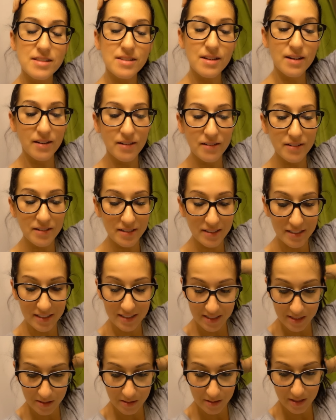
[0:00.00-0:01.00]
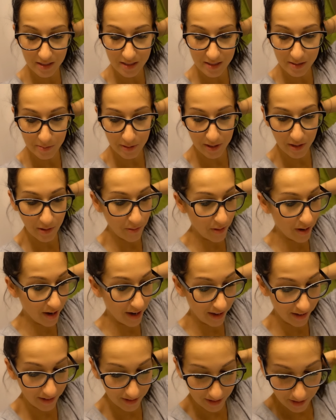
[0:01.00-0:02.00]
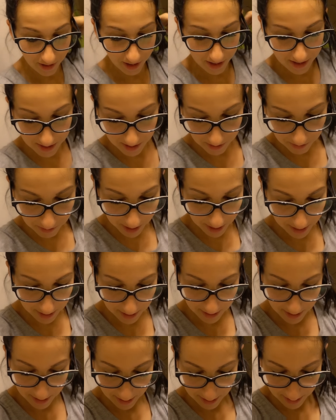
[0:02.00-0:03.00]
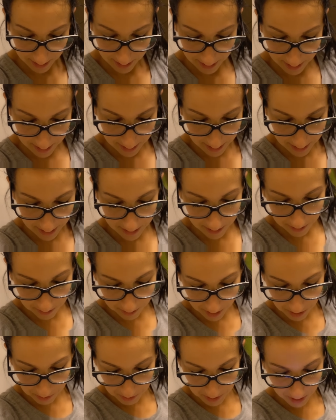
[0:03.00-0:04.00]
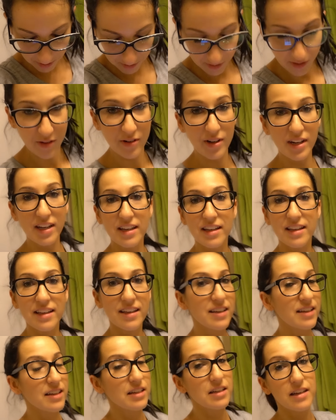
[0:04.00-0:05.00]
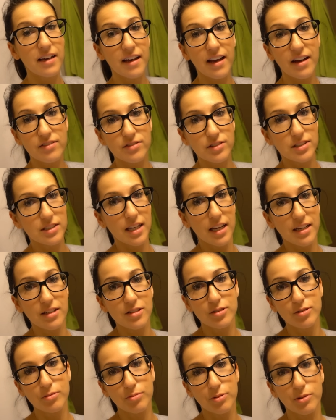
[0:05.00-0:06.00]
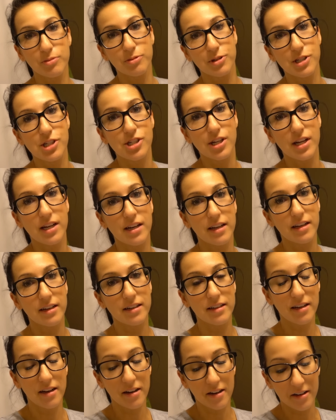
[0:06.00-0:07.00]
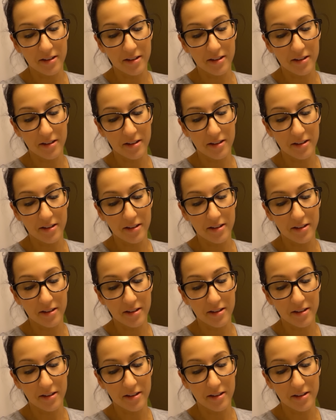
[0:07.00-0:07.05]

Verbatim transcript: so it's been a while. You guys have been in it with me voting every day. Super appreciate it.